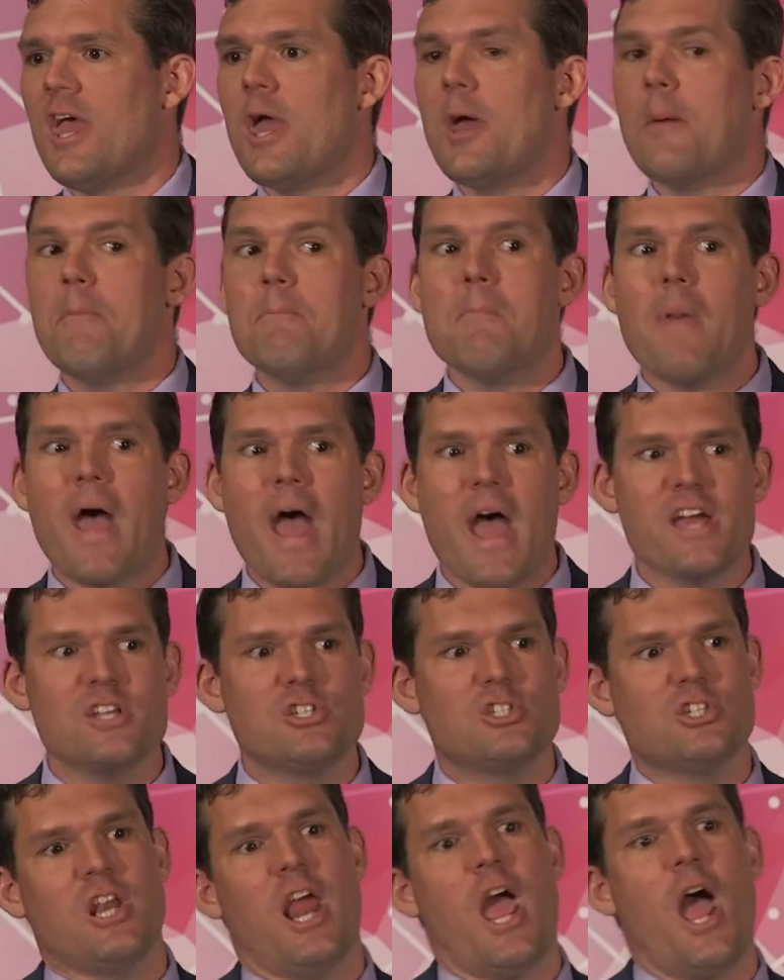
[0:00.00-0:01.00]

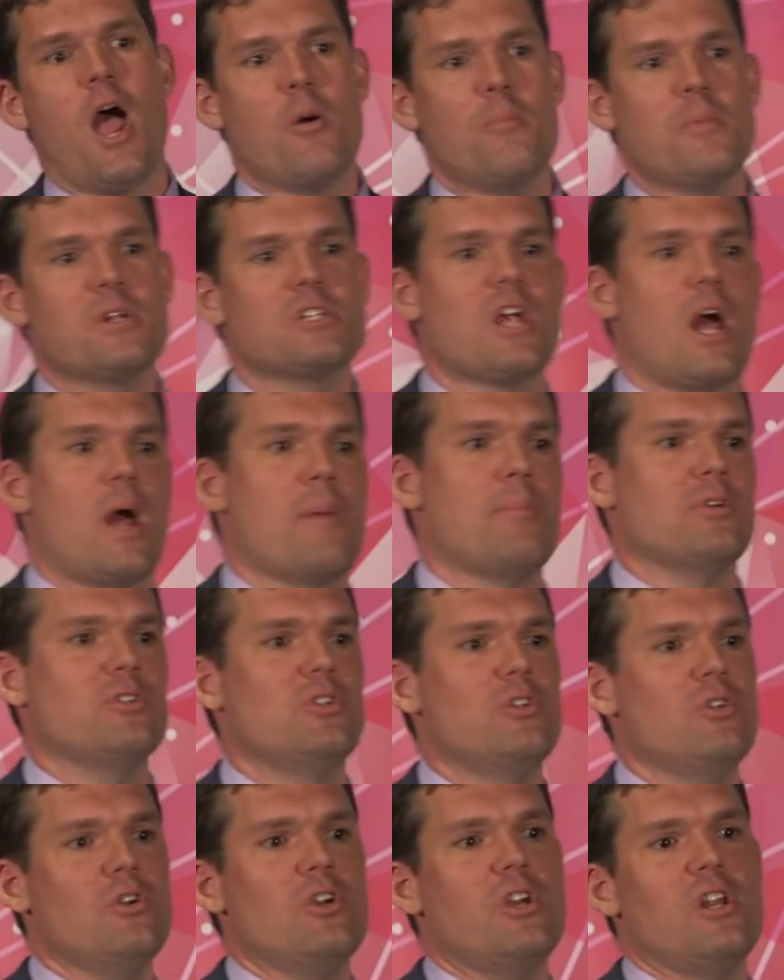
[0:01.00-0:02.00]
Imagine how much
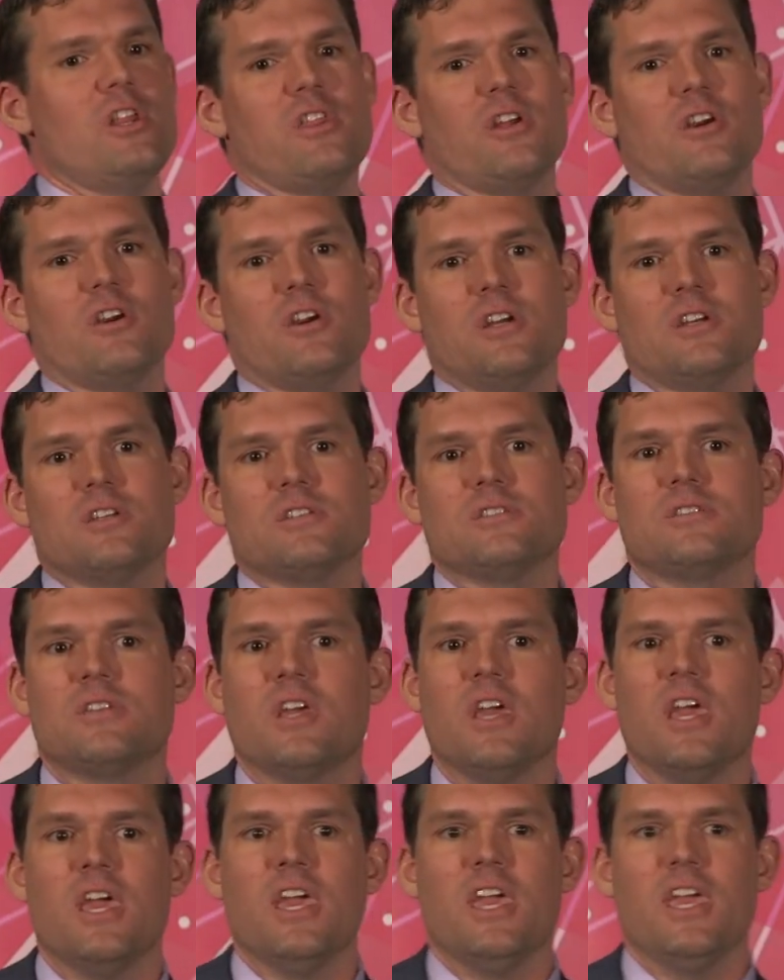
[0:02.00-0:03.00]
opportunity there is
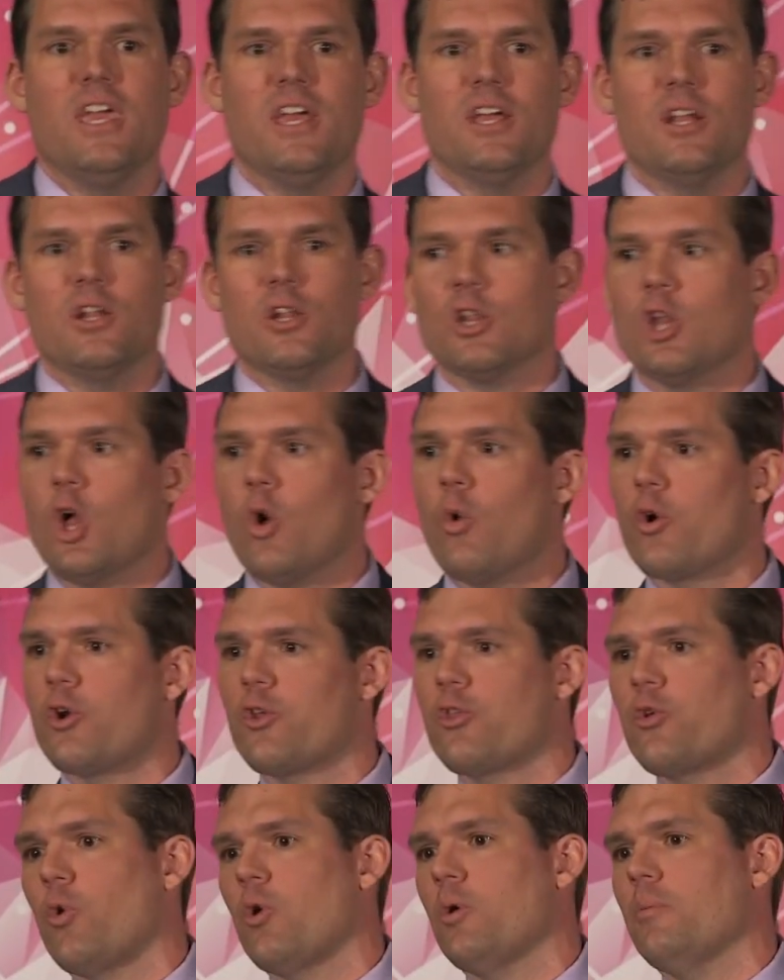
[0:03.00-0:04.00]
in low
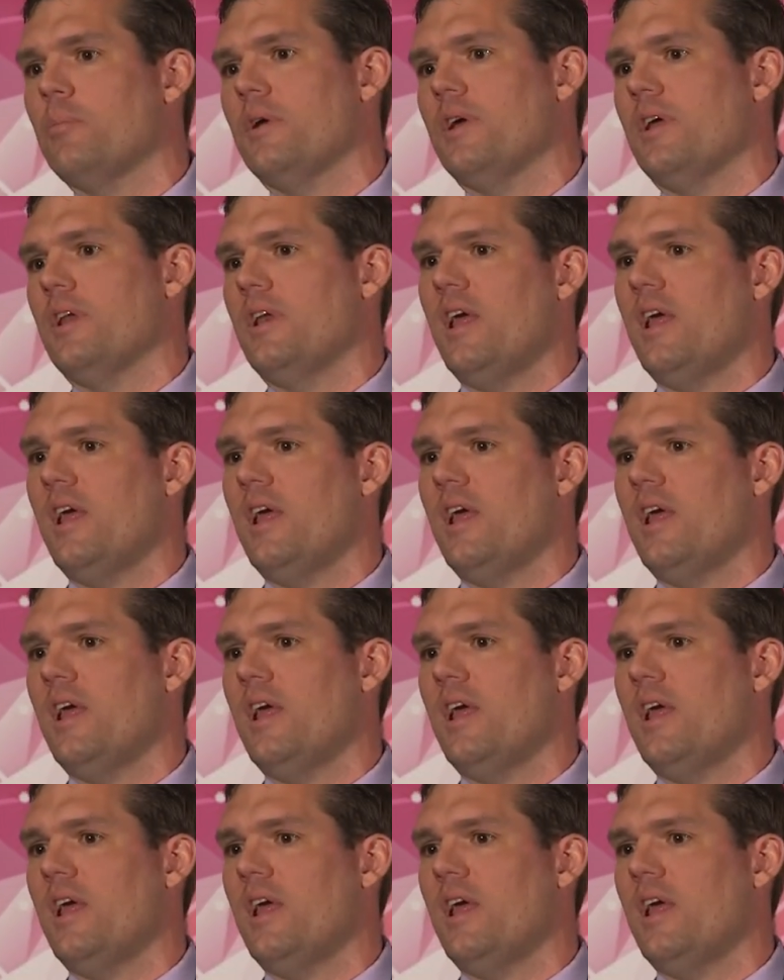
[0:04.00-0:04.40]
Earth orbit